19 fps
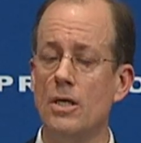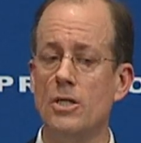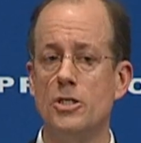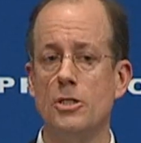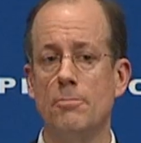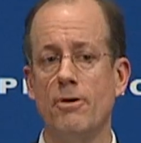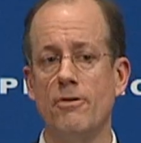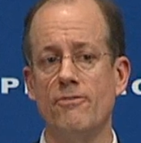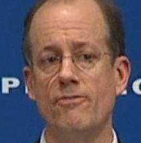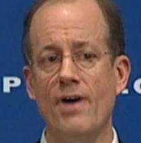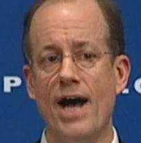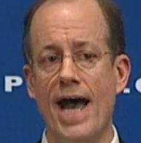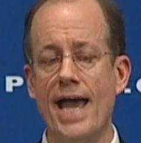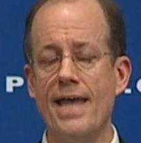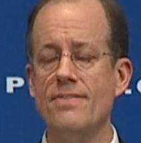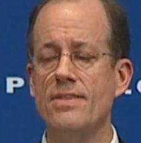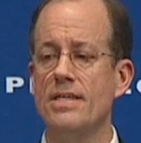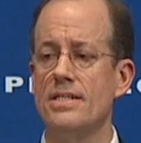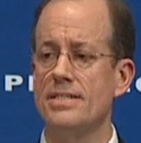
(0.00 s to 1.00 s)
to
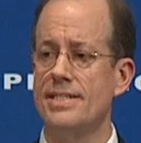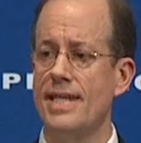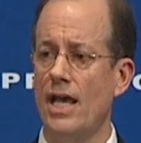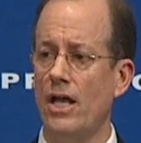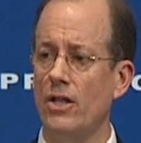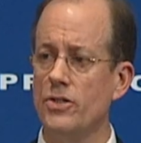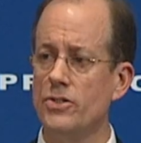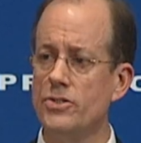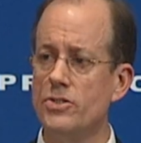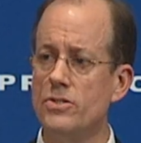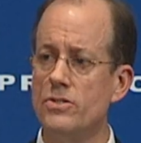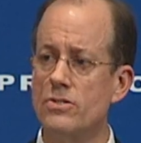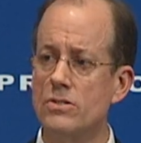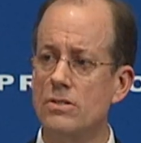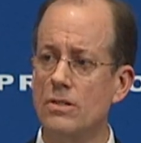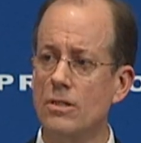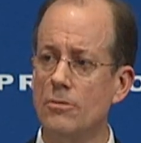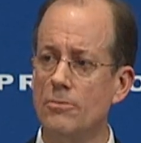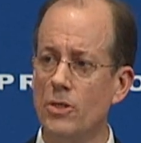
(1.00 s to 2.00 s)
provide the
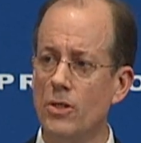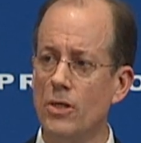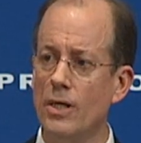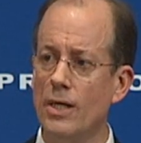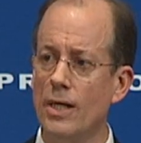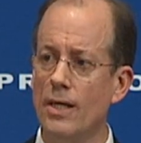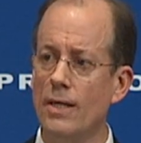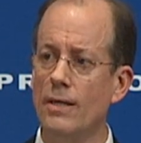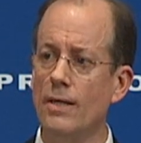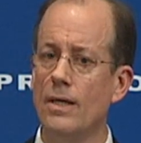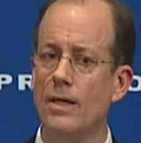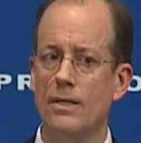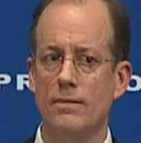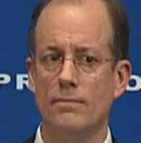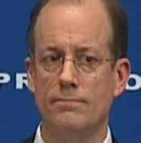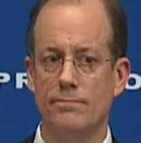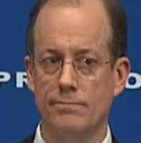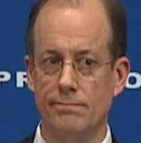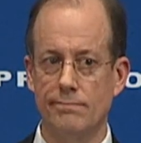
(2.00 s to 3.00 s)
intelligence community,
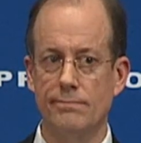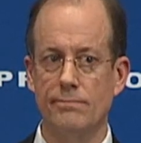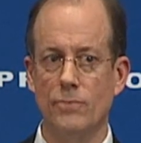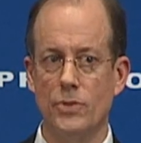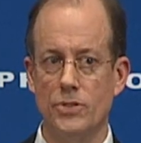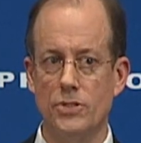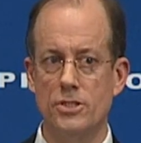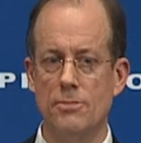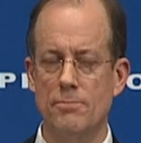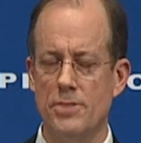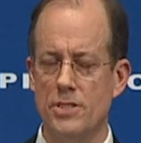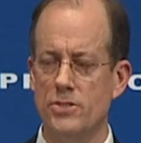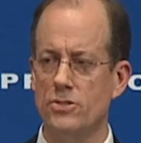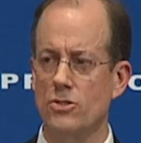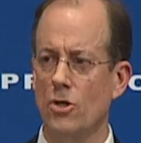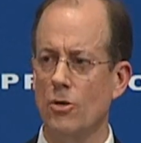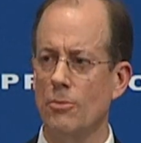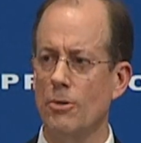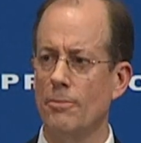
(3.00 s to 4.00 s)
which is a
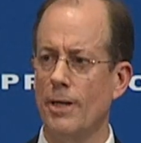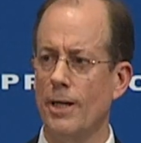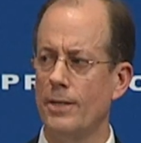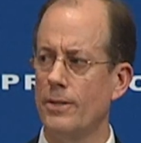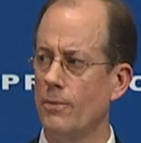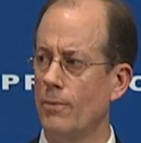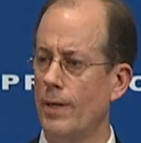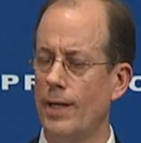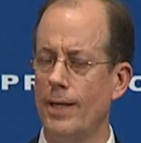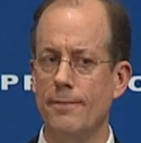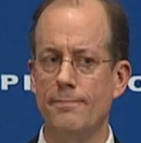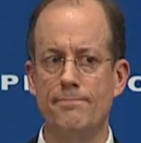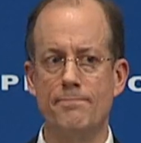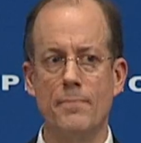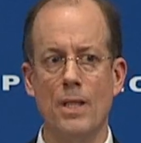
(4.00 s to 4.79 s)
misnomer, by the way,